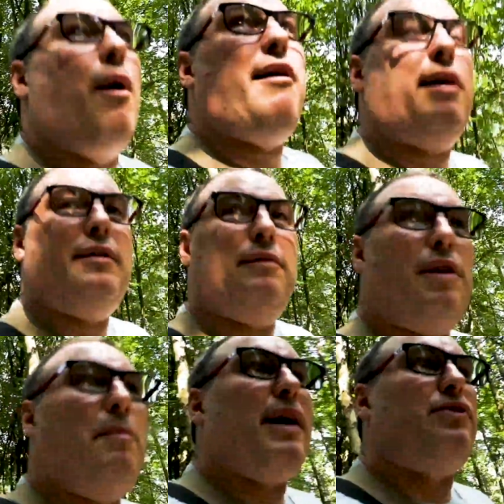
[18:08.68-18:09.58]
where
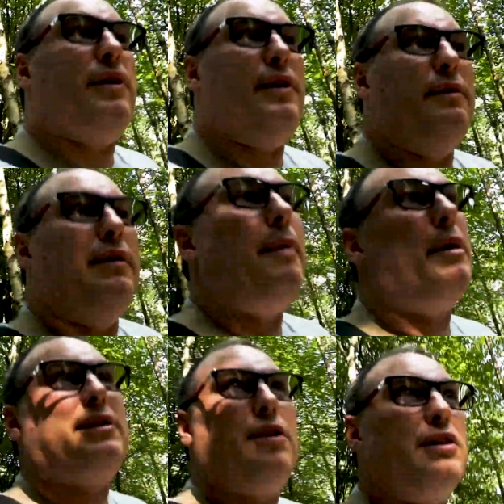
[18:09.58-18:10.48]
the battery
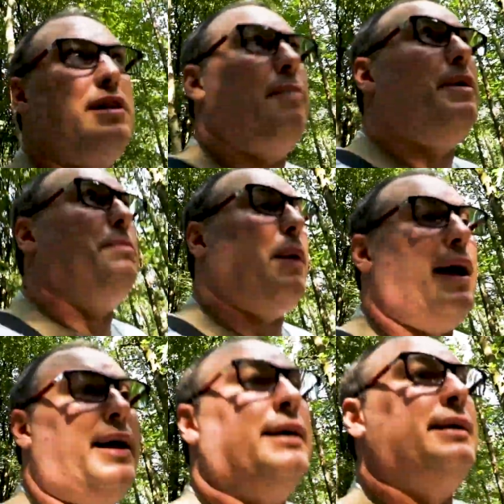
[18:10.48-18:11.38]
limit starts to come into
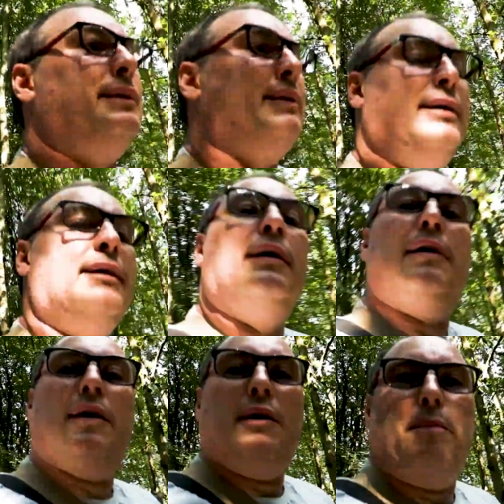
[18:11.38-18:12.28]
play.
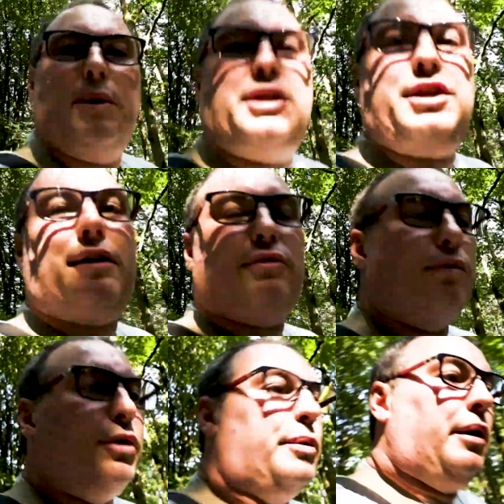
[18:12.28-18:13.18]
But as a general
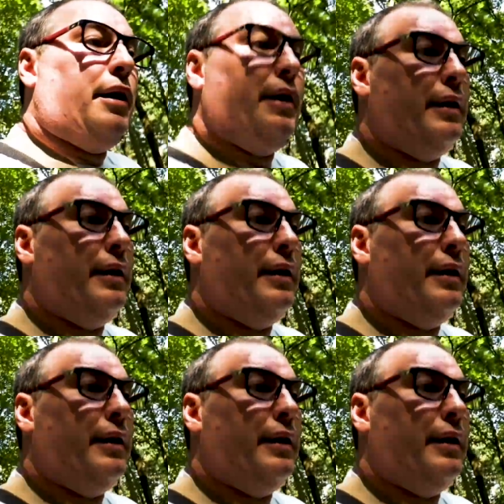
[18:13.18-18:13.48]
rule,